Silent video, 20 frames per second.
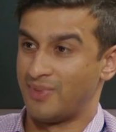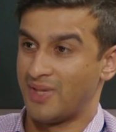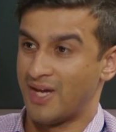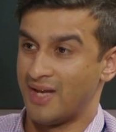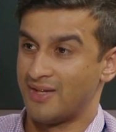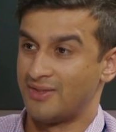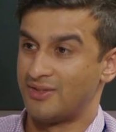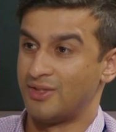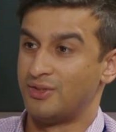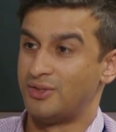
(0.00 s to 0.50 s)

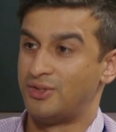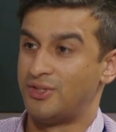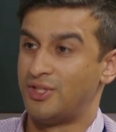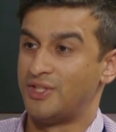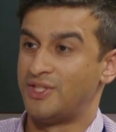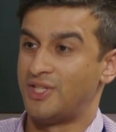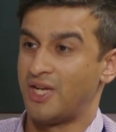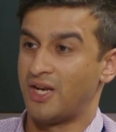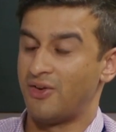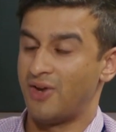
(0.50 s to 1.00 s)
plans, to, to
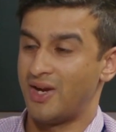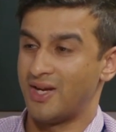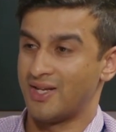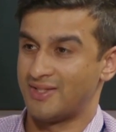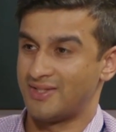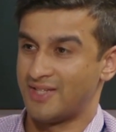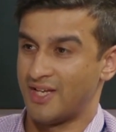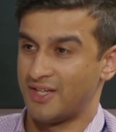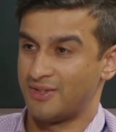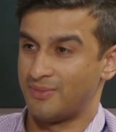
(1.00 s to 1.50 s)
generate
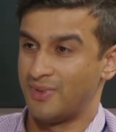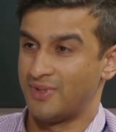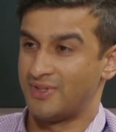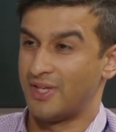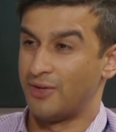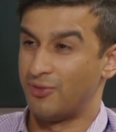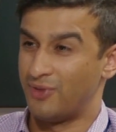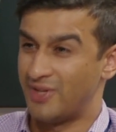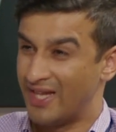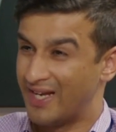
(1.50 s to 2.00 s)
assessments,
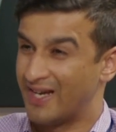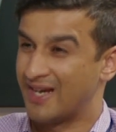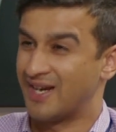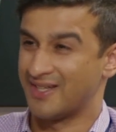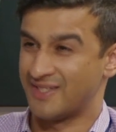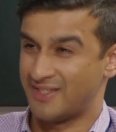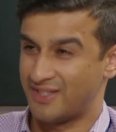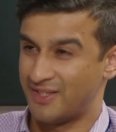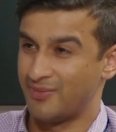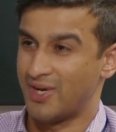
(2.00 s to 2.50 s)
and really
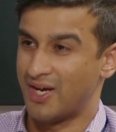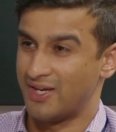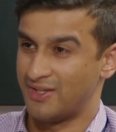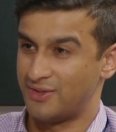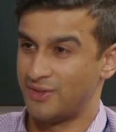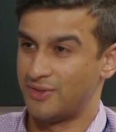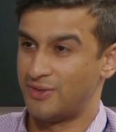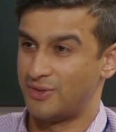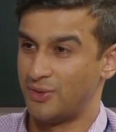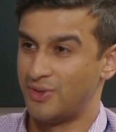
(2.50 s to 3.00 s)
customize
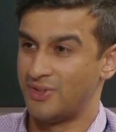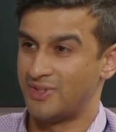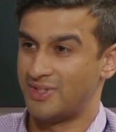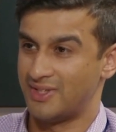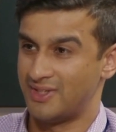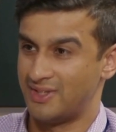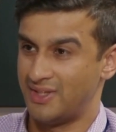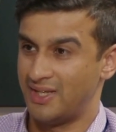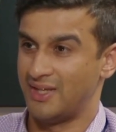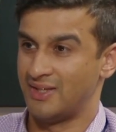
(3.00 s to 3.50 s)
to
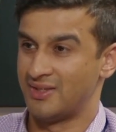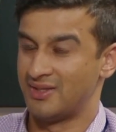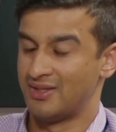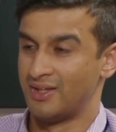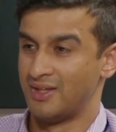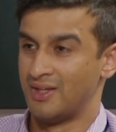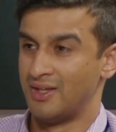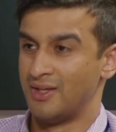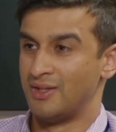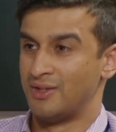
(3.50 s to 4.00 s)
students' needs.
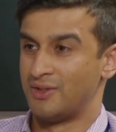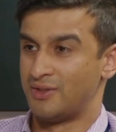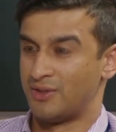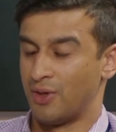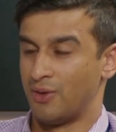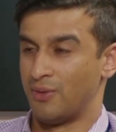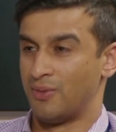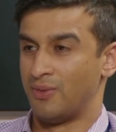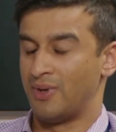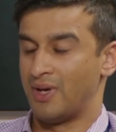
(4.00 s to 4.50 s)

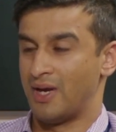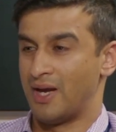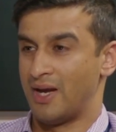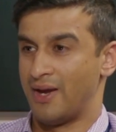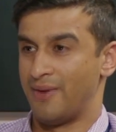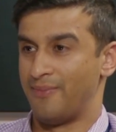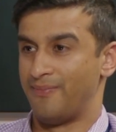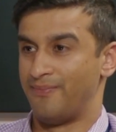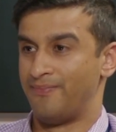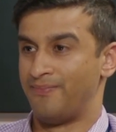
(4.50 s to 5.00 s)
So,
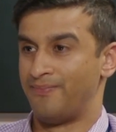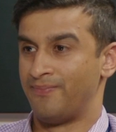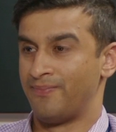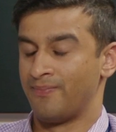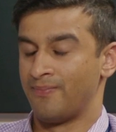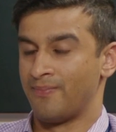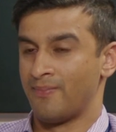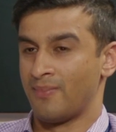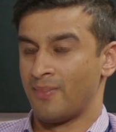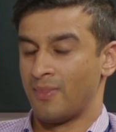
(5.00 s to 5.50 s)
um,
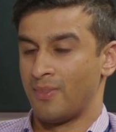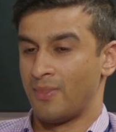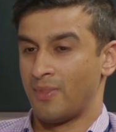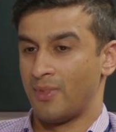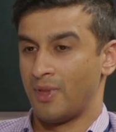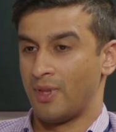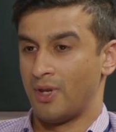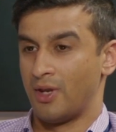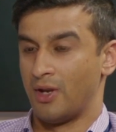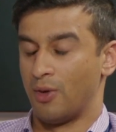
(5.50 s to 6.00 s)

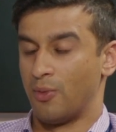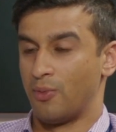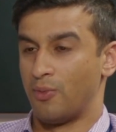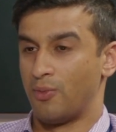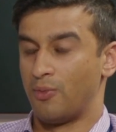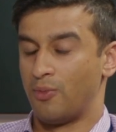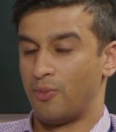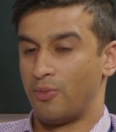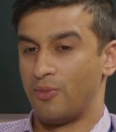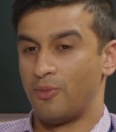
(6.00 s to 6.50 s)
you know,
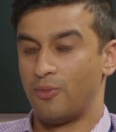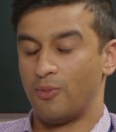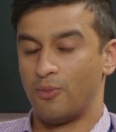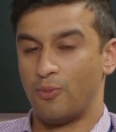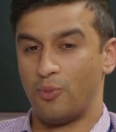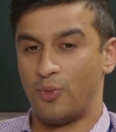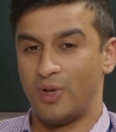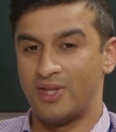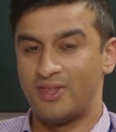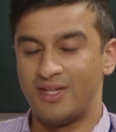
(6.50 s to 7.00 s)

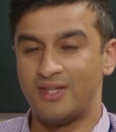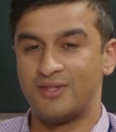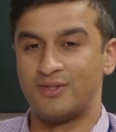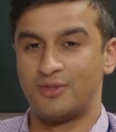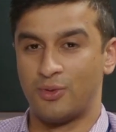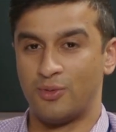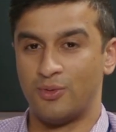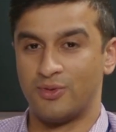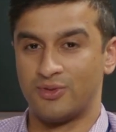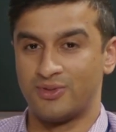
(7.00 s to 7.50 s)
with these
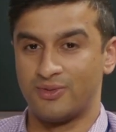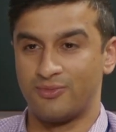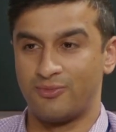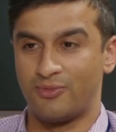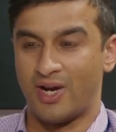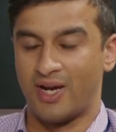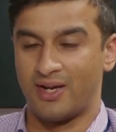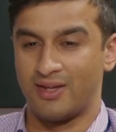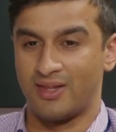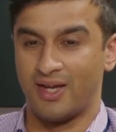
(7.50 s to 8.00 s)
tools,
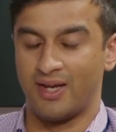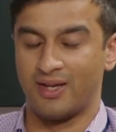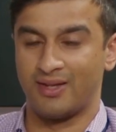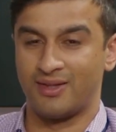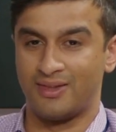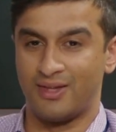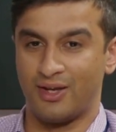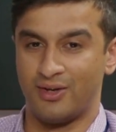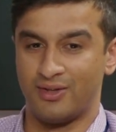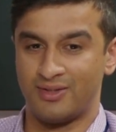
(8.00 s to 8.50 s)
right, like
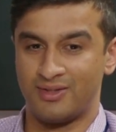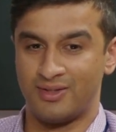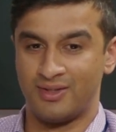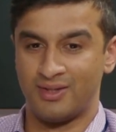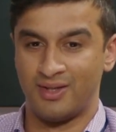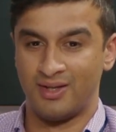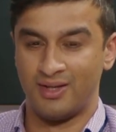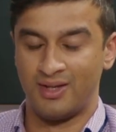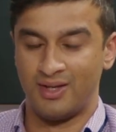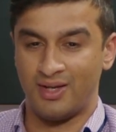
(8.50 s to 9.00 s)
there's
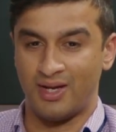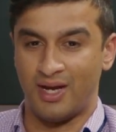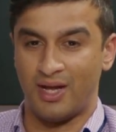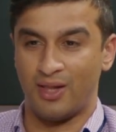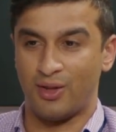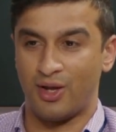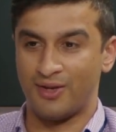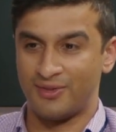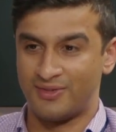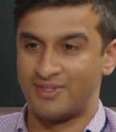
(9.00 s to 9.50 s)
a
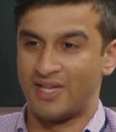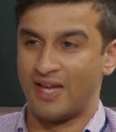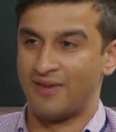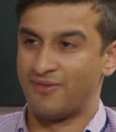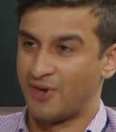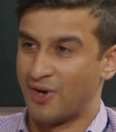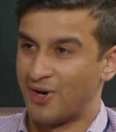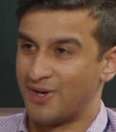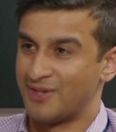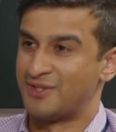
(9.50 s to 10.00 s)
lot of
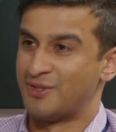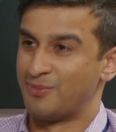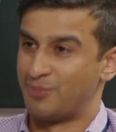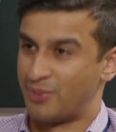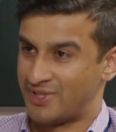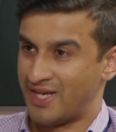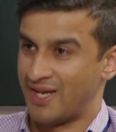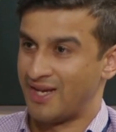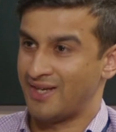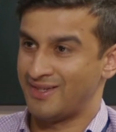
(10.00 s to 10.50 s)
safeguards to
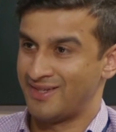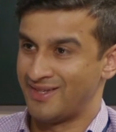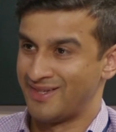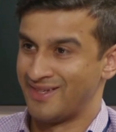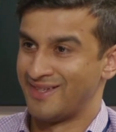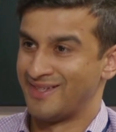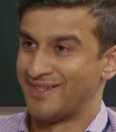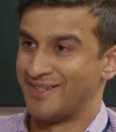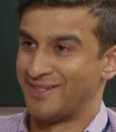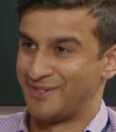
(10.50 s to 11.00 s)
protect
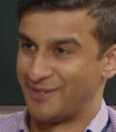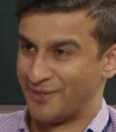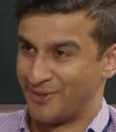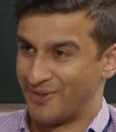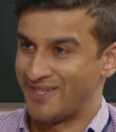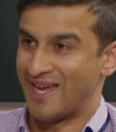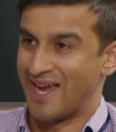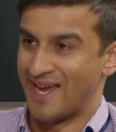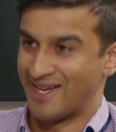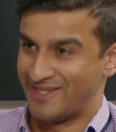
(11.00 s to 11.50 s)
the
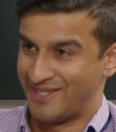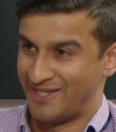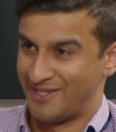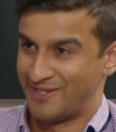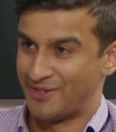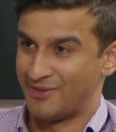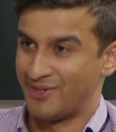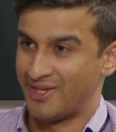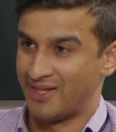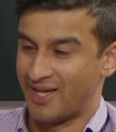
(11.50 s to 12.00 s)
student and
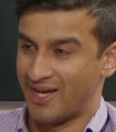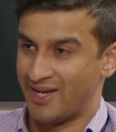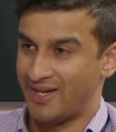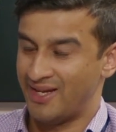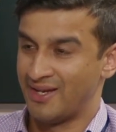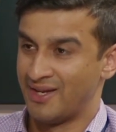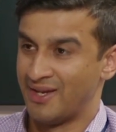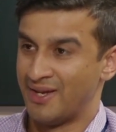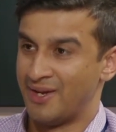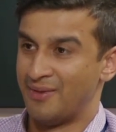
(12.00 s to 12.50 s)
teacher alike.
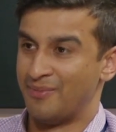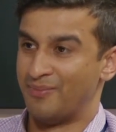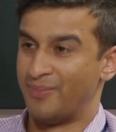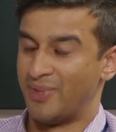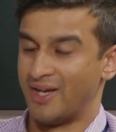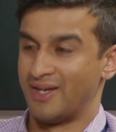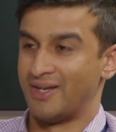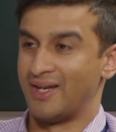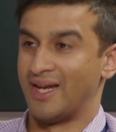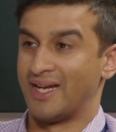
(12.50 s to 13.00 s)

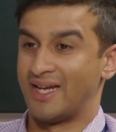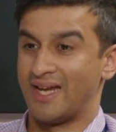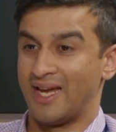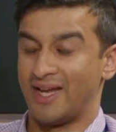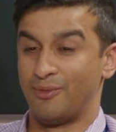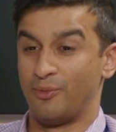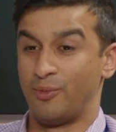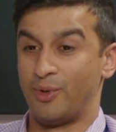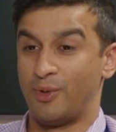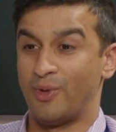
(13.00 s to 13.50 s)
But
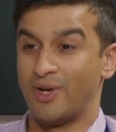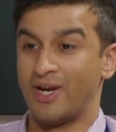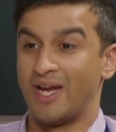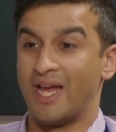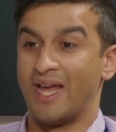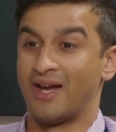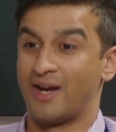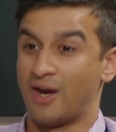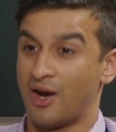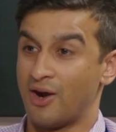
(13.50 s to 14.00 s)
again, we want to
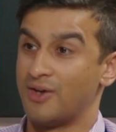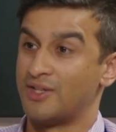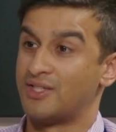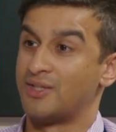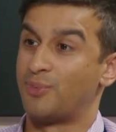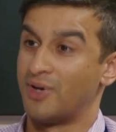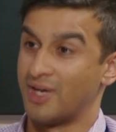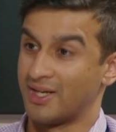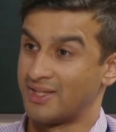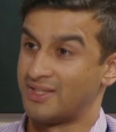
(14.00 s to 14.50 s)
encourage the
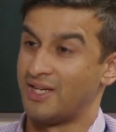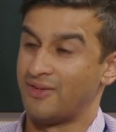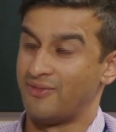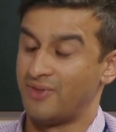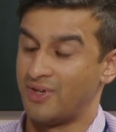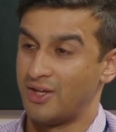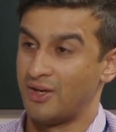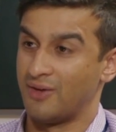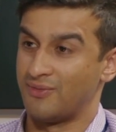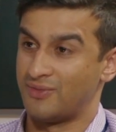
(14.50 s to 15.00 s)

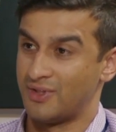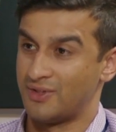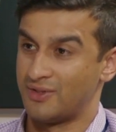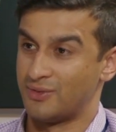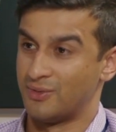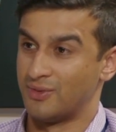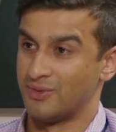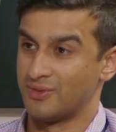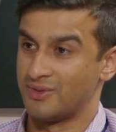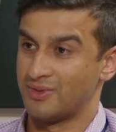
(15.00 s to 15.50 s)
productivity of these
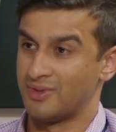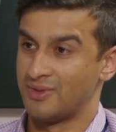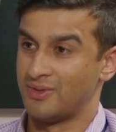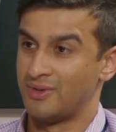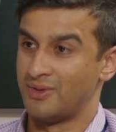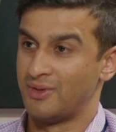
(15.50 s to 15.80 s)
tools.